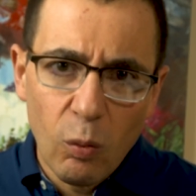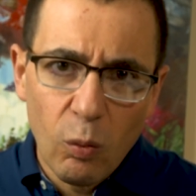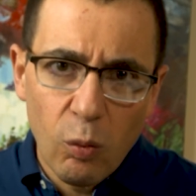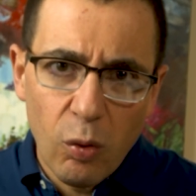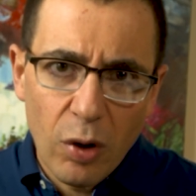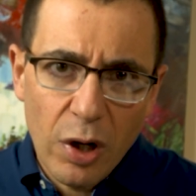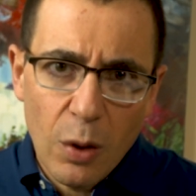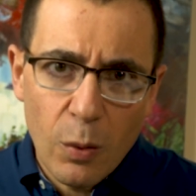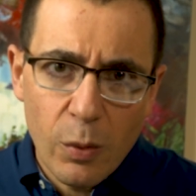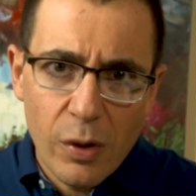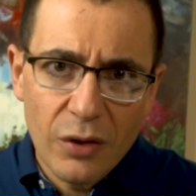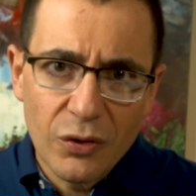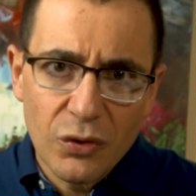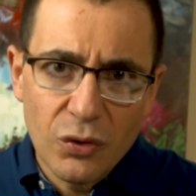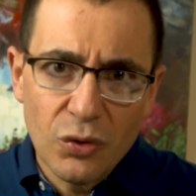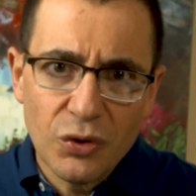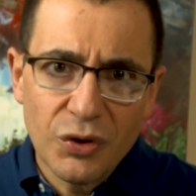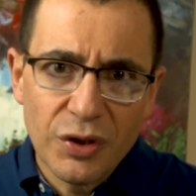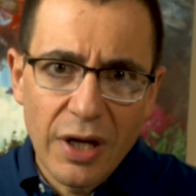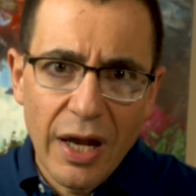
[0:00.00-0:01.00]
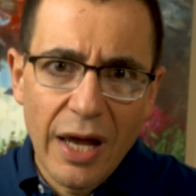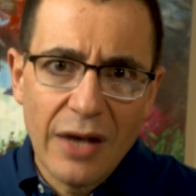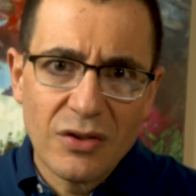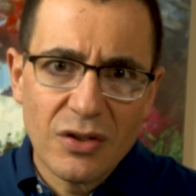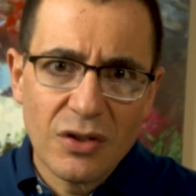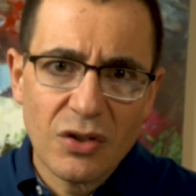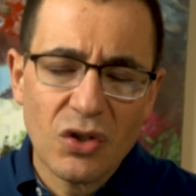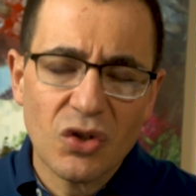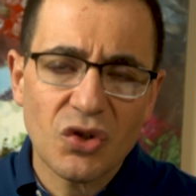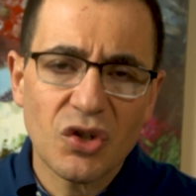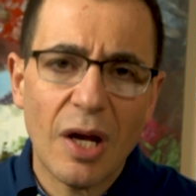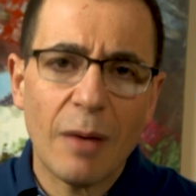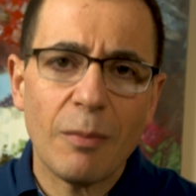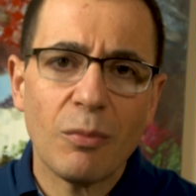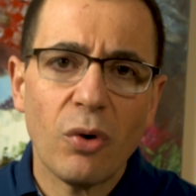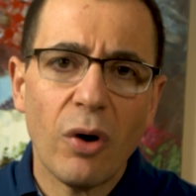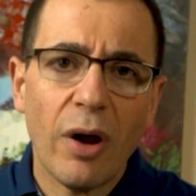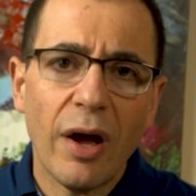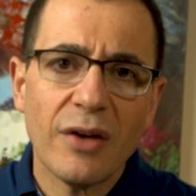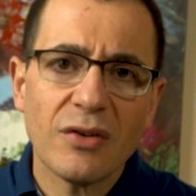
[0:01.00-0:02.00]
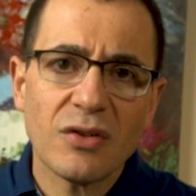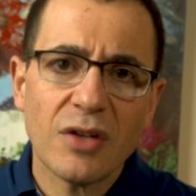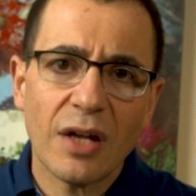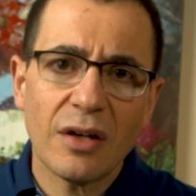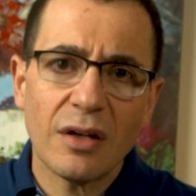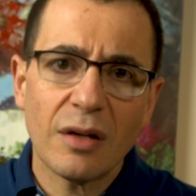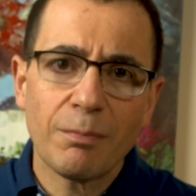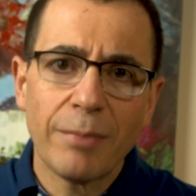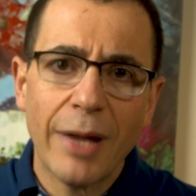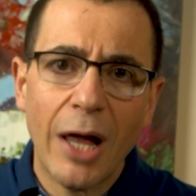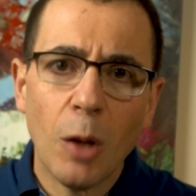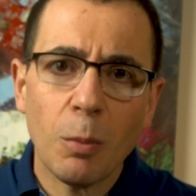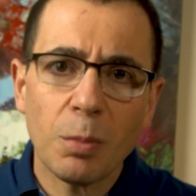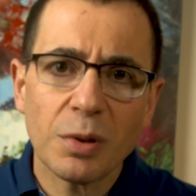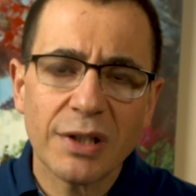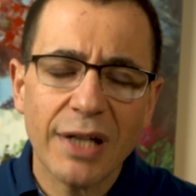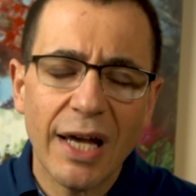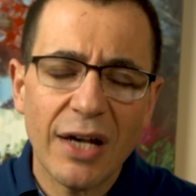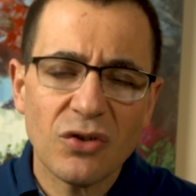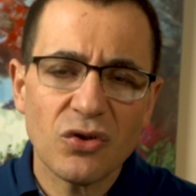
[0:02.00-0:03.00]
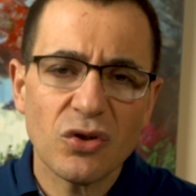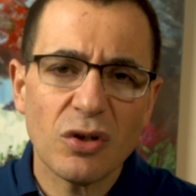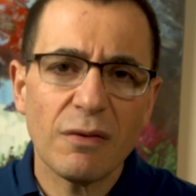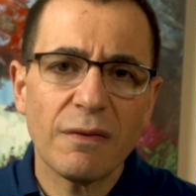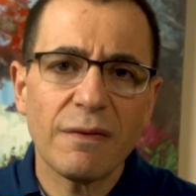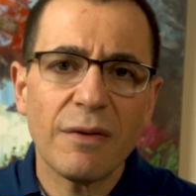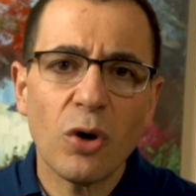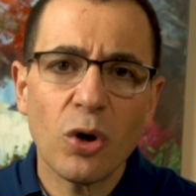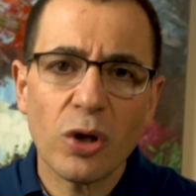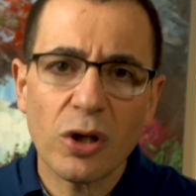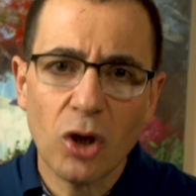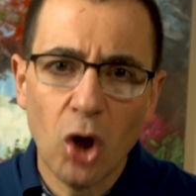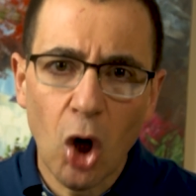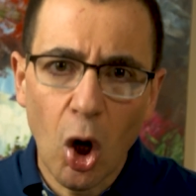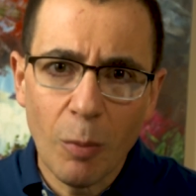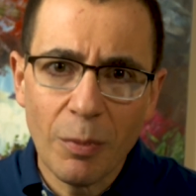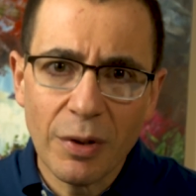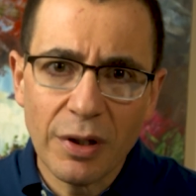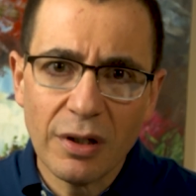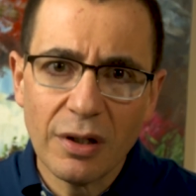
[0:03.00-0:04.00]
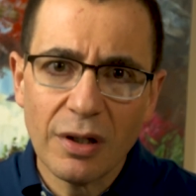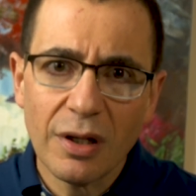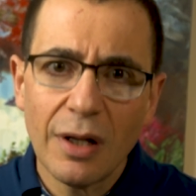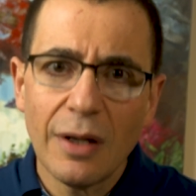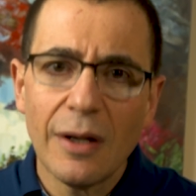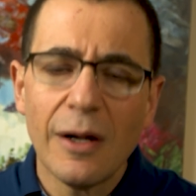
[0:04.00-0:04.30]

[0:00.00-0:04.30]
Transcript: what I wanted to do today is just to summarize that palpitations are very common.